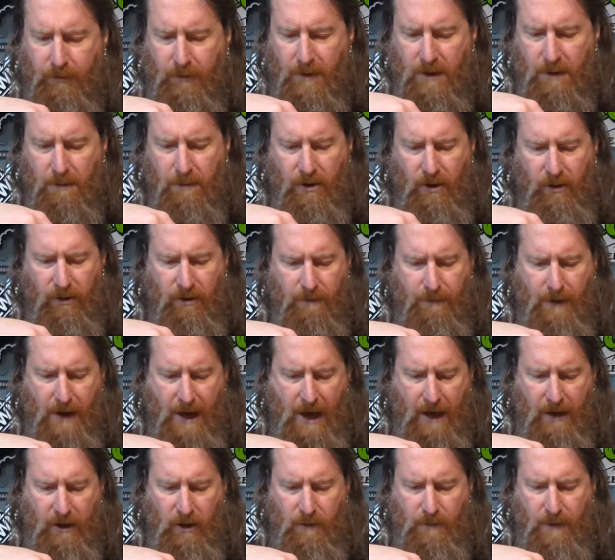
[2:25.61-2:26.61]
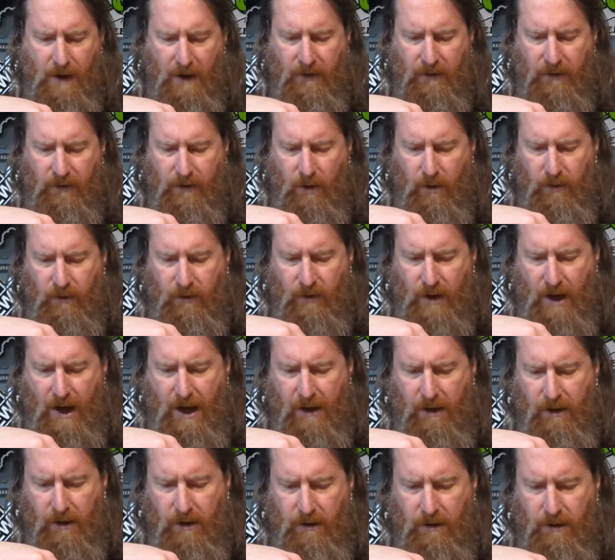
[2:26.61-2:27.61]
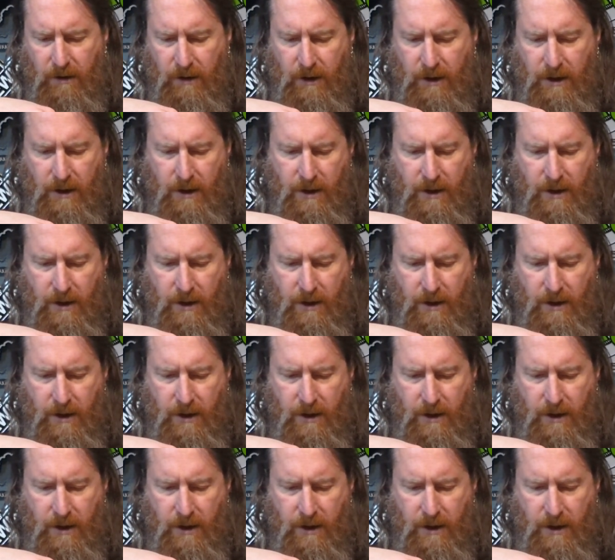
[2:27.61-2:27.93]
Produced and packaged by Stowe Cider